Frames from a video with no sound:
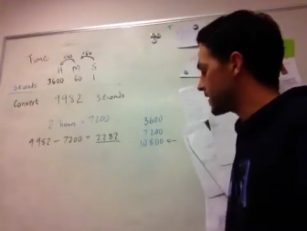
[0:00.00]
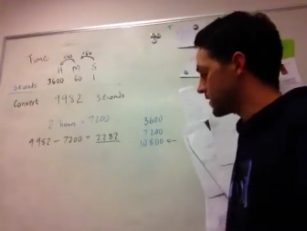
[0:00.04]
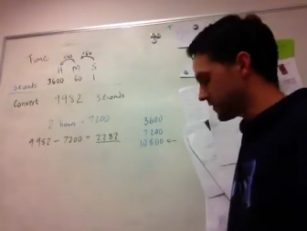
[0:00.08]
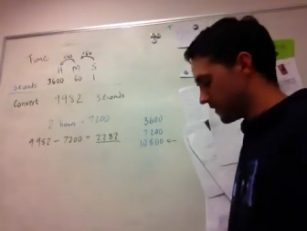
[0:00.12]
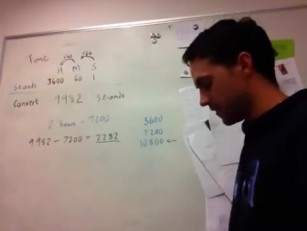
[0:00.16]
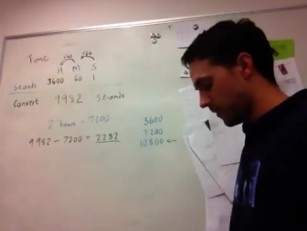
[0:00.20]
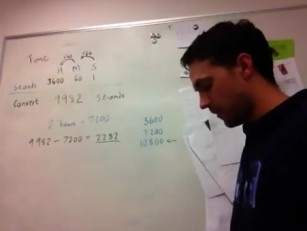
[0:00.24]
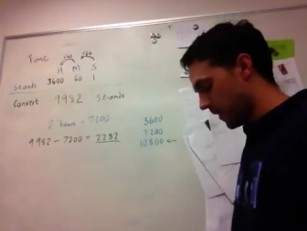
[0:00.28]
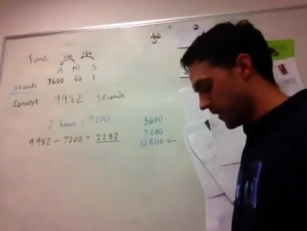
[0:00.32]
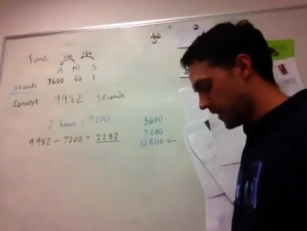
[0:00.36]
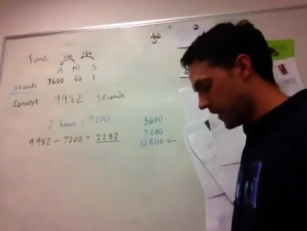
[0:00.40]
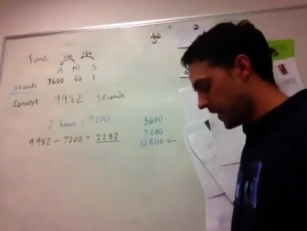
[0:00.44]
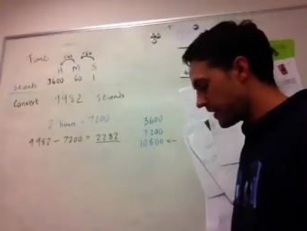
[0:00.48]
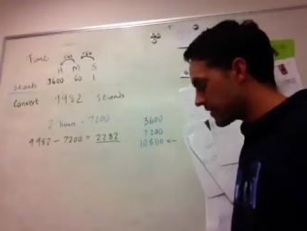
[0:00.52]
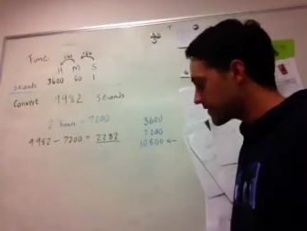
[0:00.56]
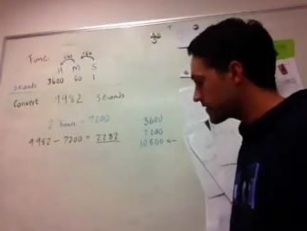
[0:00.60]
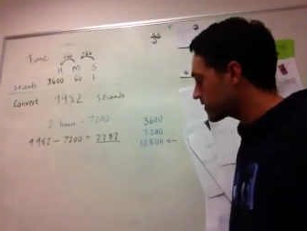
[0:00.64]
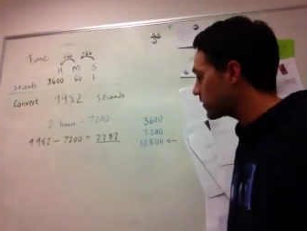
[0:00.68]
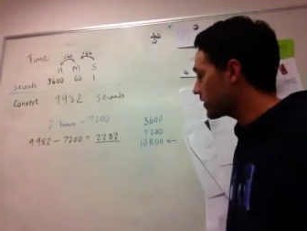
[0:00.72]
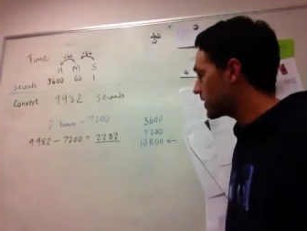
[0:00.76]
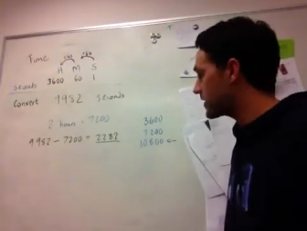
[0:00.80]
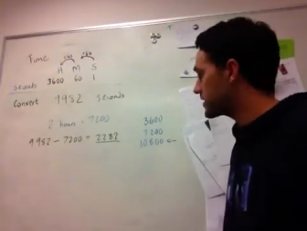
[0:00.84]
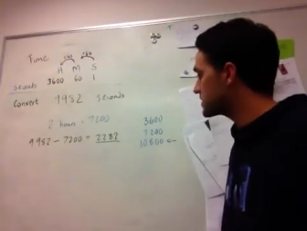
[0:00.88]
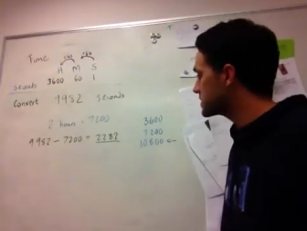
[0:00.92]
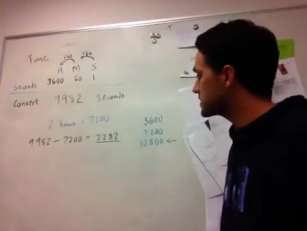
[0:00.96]
so my next
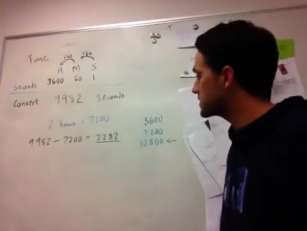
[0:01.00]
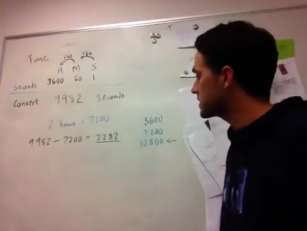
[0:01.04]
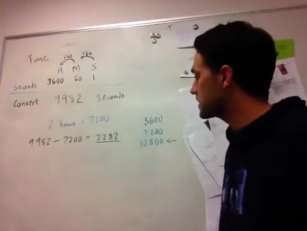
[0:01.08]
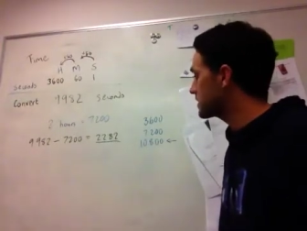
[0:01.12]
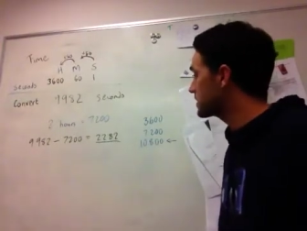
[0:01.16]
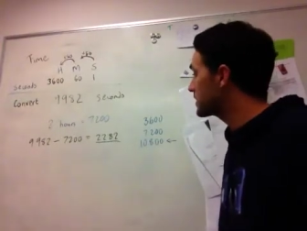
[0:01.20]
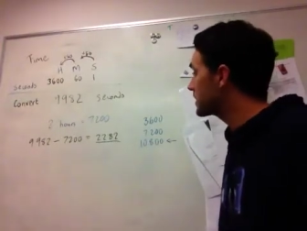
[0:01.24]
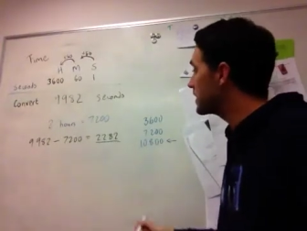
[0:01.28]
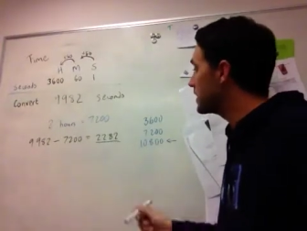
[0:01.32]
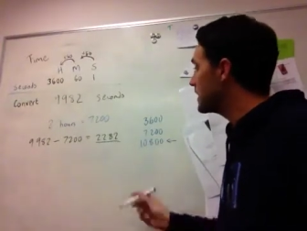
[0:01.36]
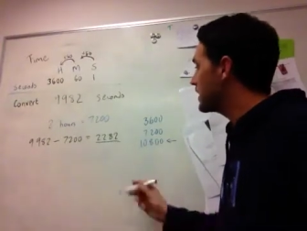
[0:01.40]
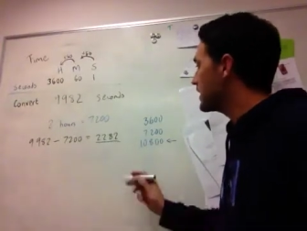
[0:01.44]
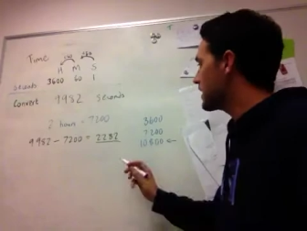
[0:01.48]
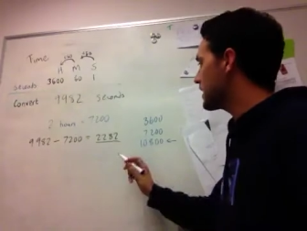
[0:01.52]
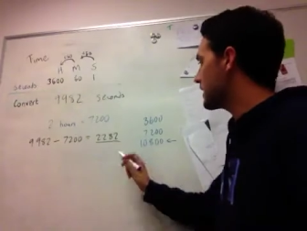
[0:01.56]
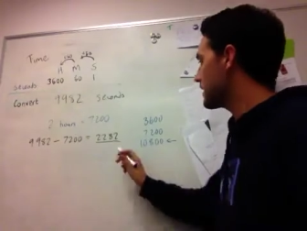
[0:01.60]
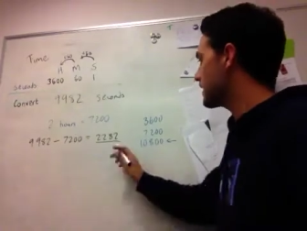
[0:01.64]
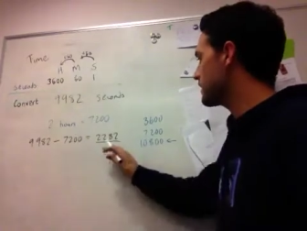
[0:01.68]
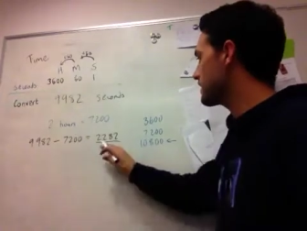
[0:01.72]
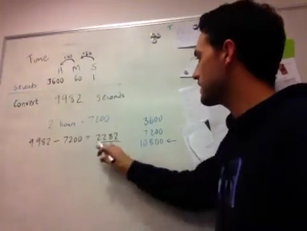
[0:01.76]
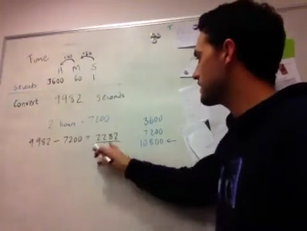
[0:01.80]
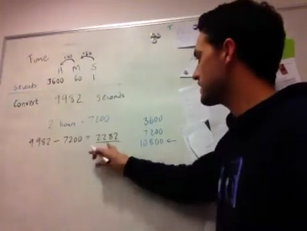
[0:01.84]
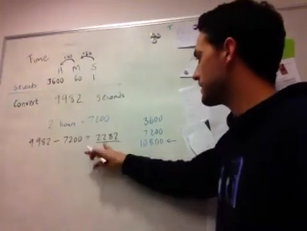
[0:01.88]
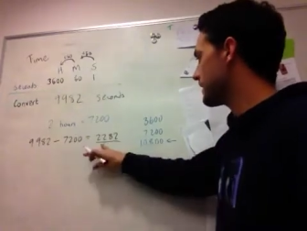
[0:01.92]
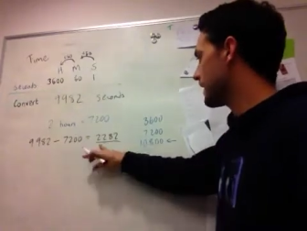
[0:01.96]
question
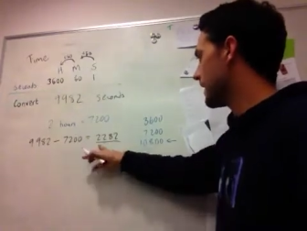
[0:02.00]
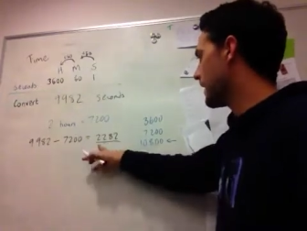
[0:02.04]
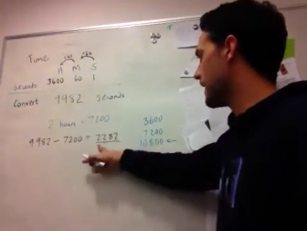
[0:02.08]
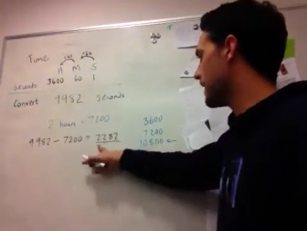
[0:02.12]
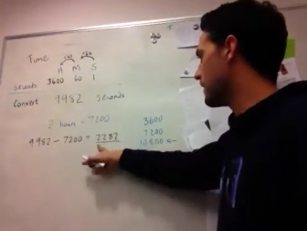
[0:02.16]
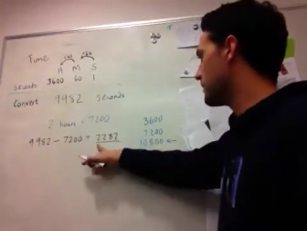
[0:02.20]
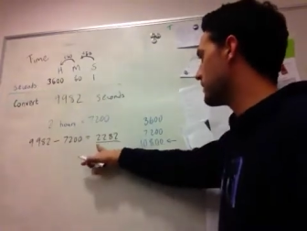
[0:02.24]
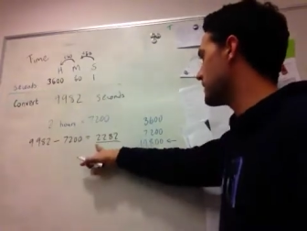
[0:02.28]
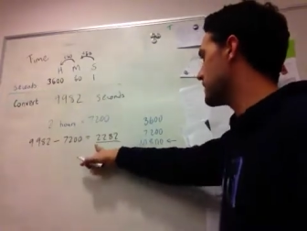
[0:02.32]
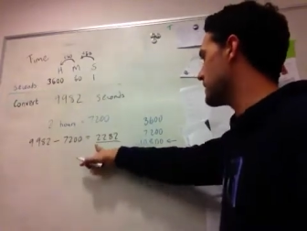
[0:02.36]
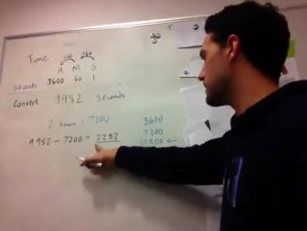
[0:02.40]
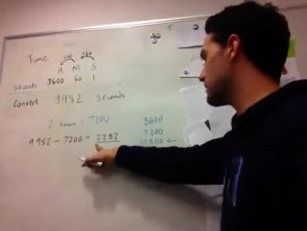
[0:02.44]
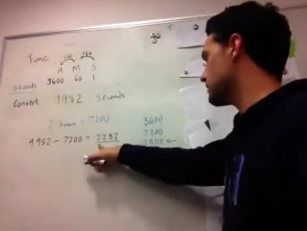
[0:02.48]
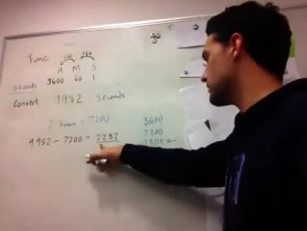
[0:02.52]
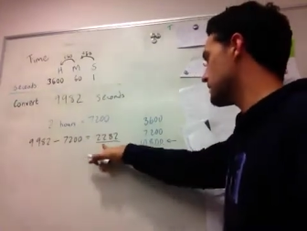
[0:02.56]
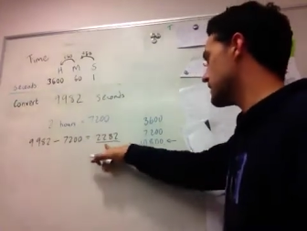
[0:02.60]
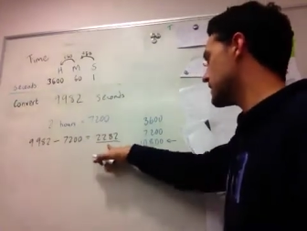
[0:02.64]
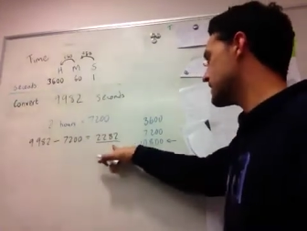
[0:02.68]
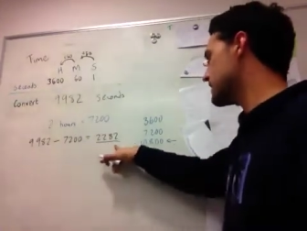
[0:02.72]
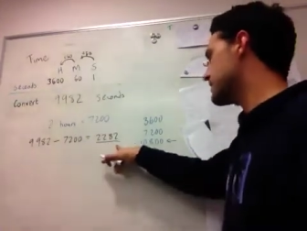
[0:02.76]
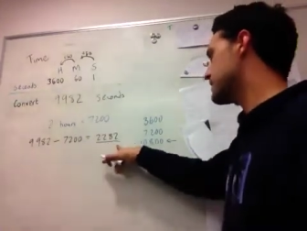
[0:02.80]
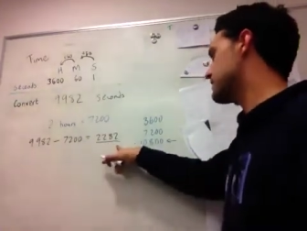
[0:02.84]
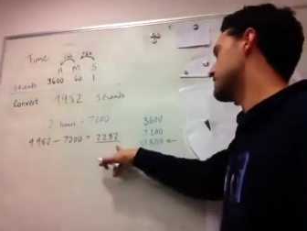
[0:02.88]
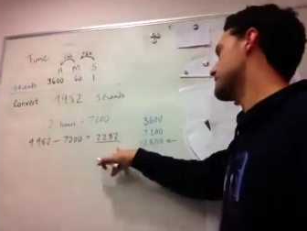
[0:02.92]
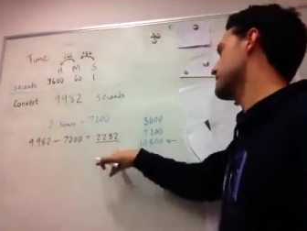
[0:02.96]
is how many
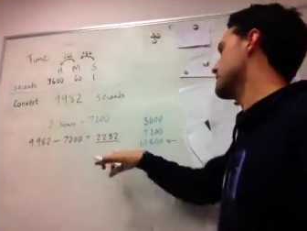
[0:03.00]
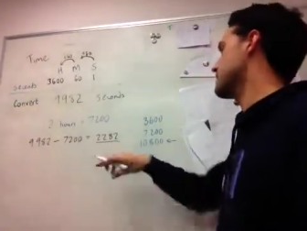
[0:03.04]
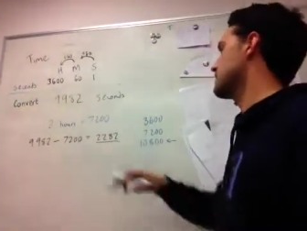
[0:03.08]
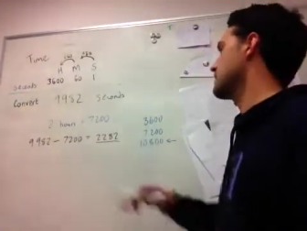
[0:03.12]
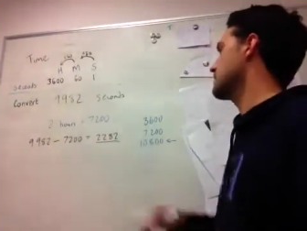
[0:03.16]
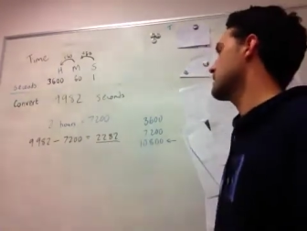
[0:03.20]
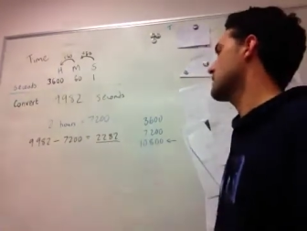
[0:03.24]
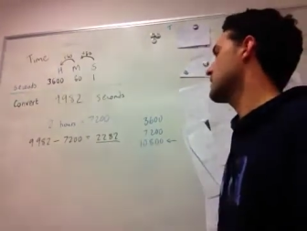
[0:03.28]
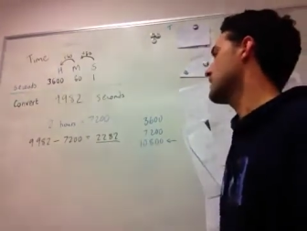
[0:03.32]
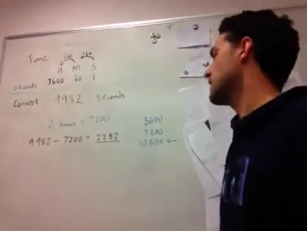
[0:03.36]
minutes